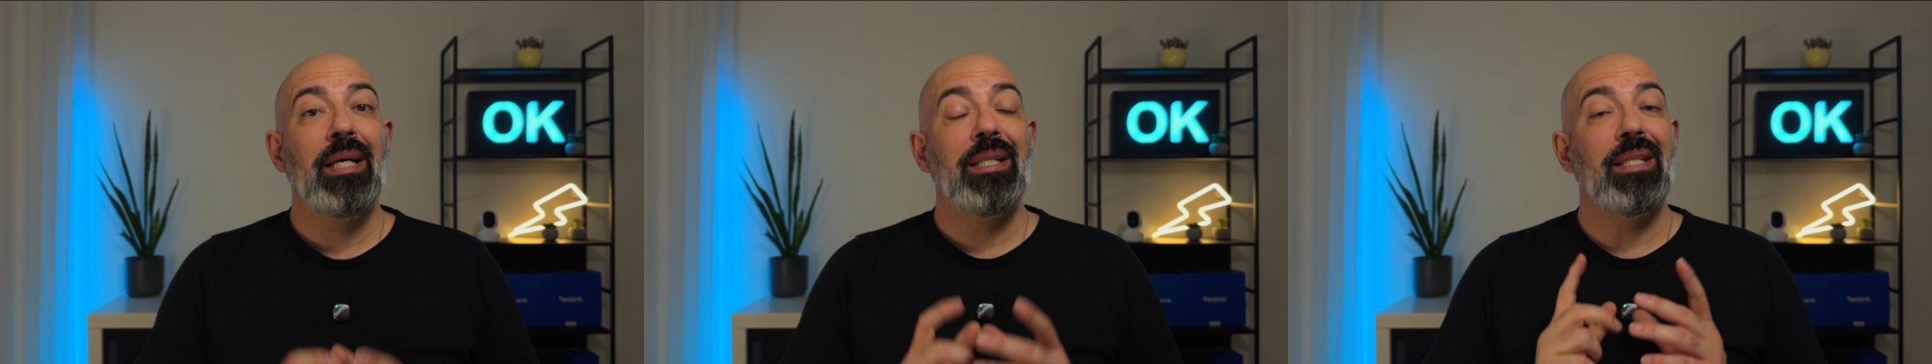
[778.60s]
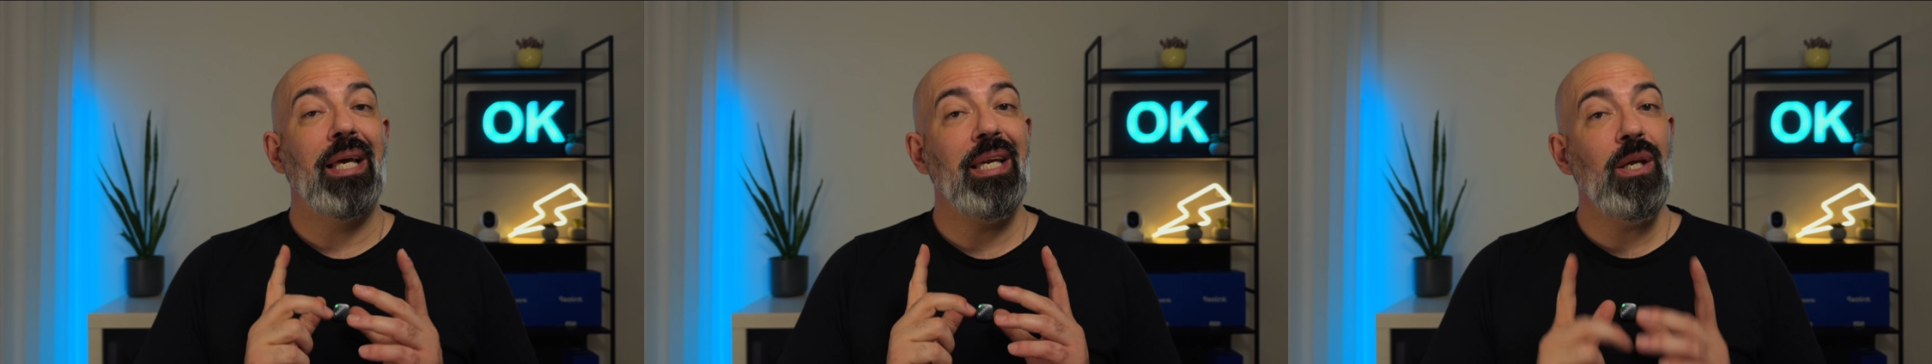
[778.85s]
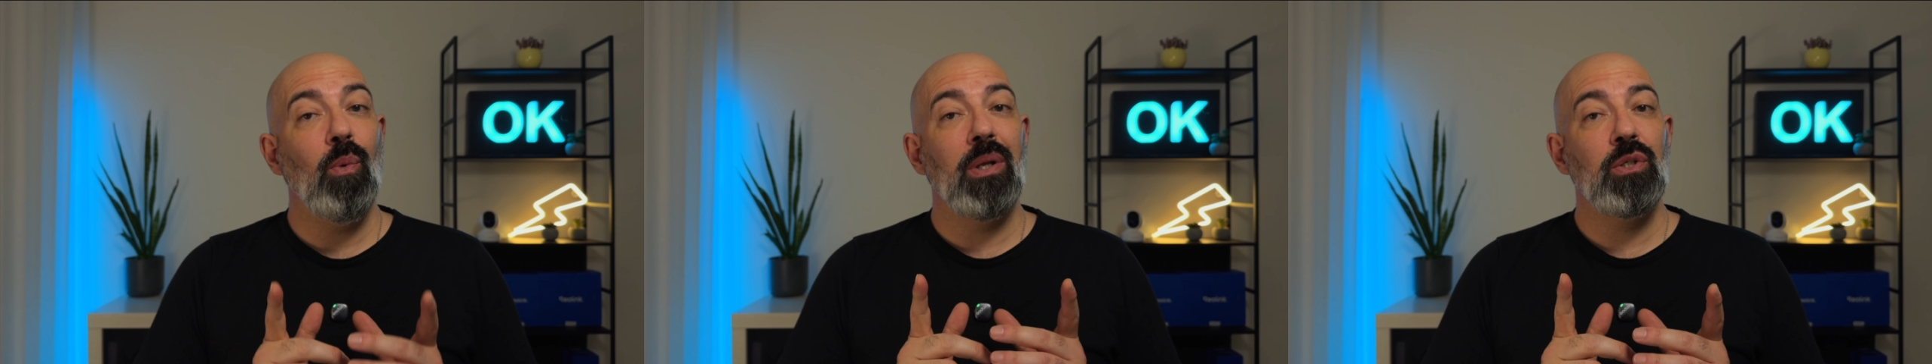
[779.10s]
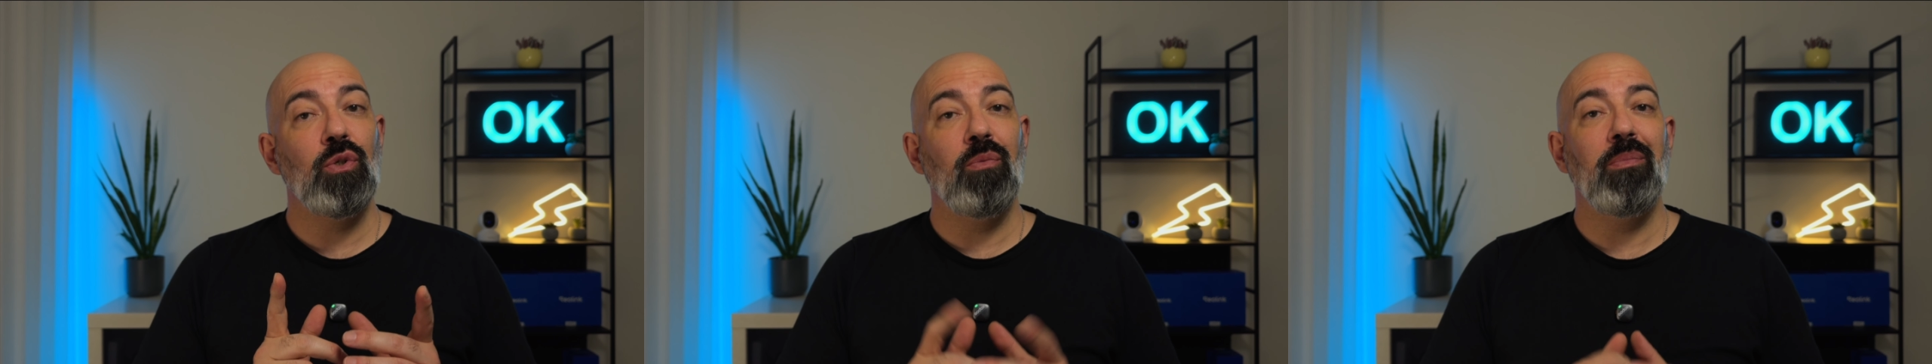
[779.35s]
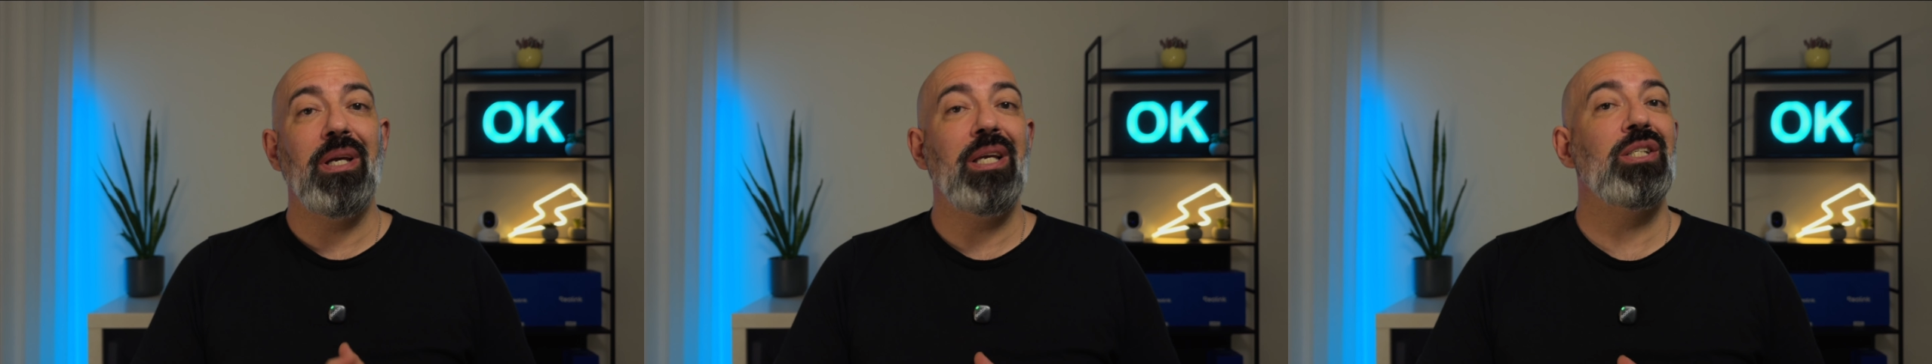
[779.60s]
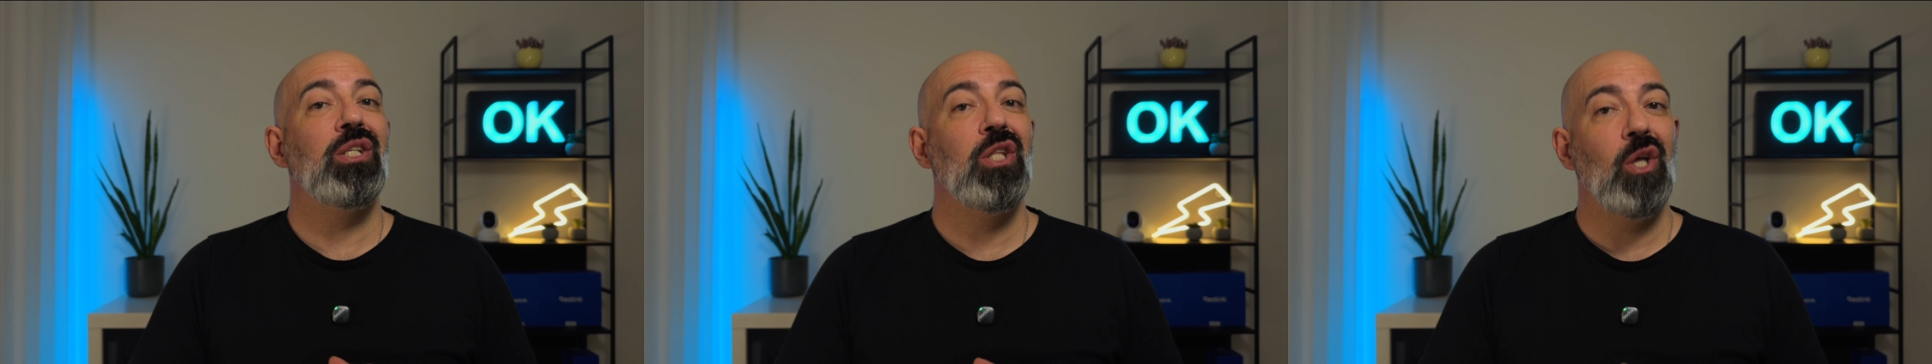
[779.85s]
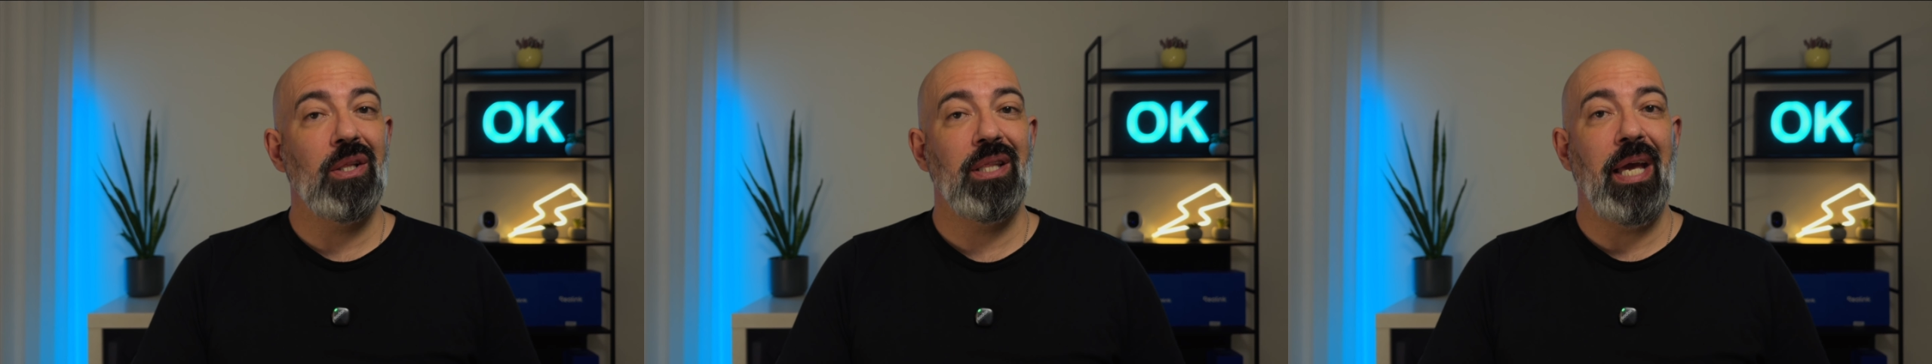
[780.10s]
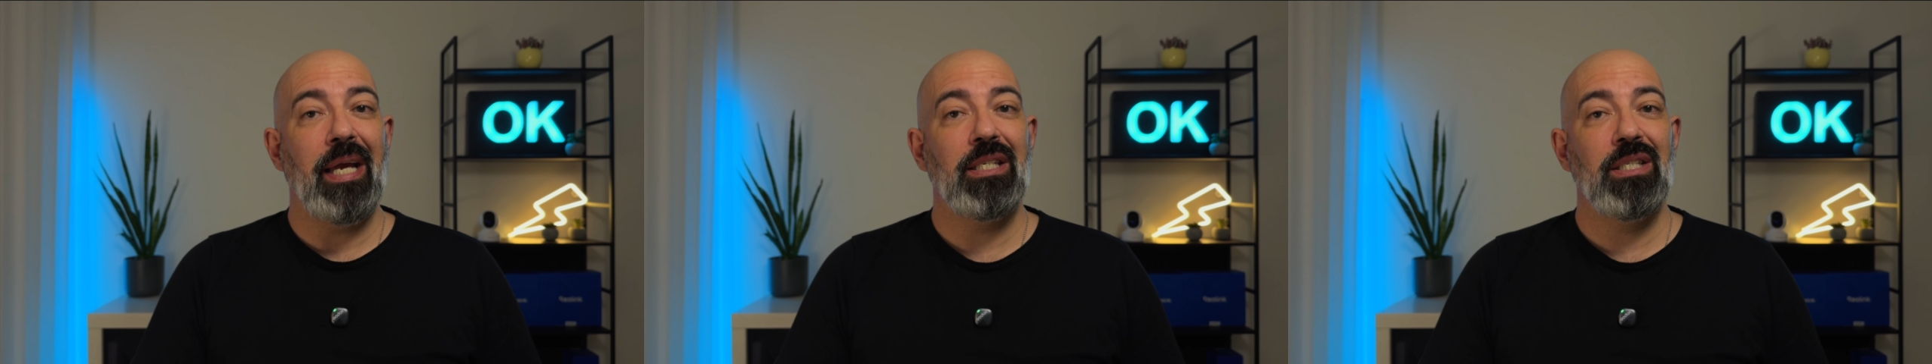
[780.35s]
The E1 zoom is not
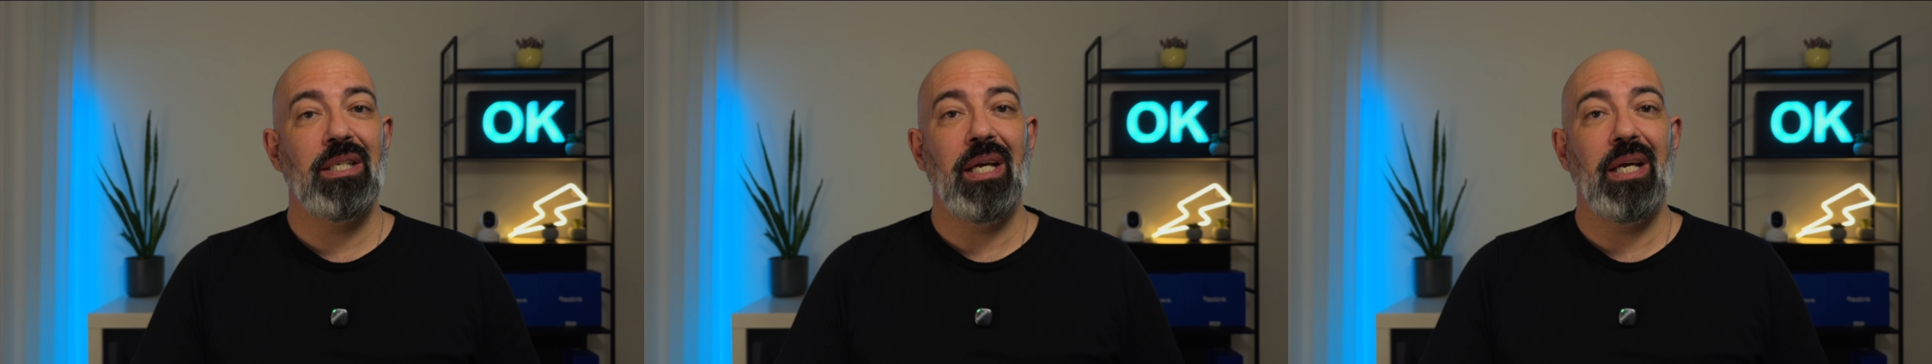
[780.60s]
that,